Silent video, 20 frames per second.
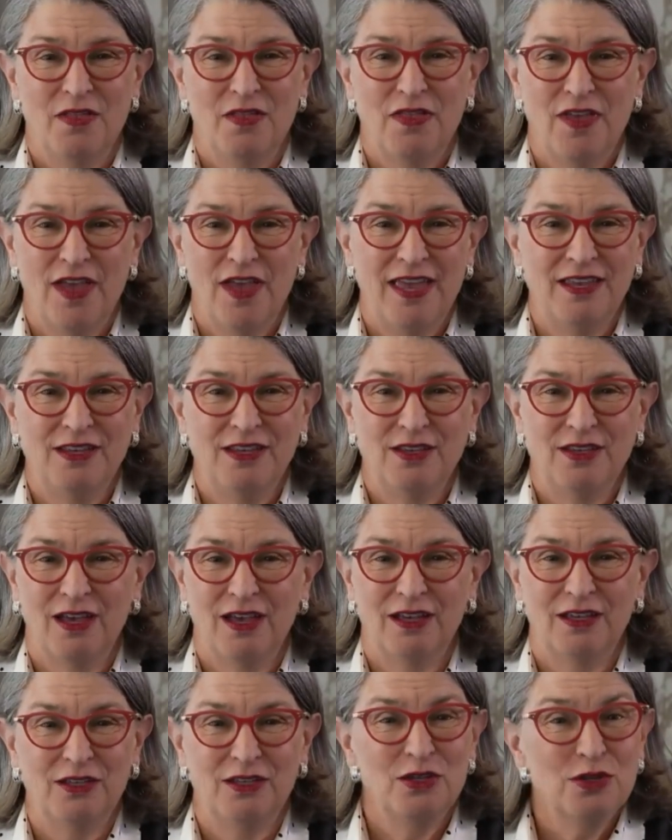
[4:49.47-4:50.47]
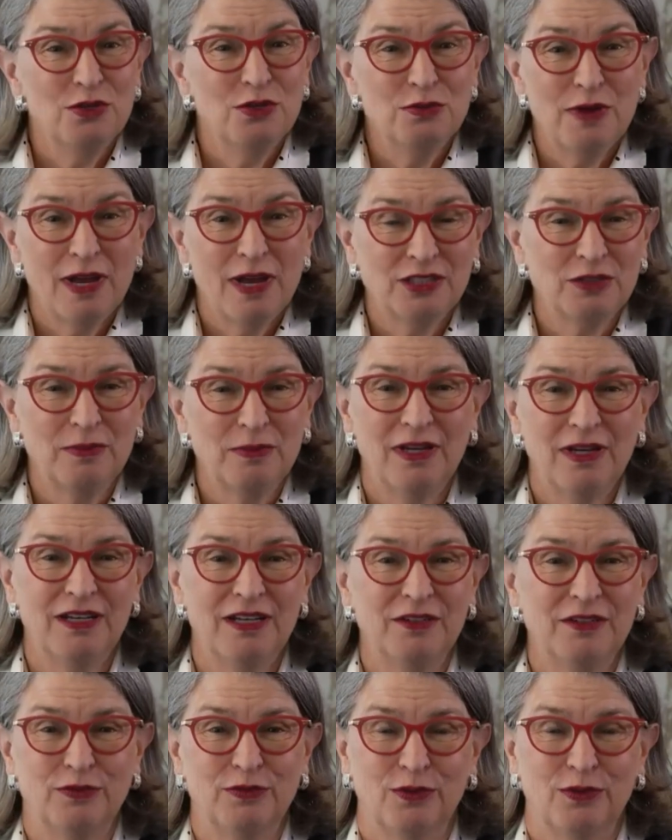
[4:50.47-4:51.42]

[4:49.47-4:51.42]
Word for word: thank uh, you, Reshma,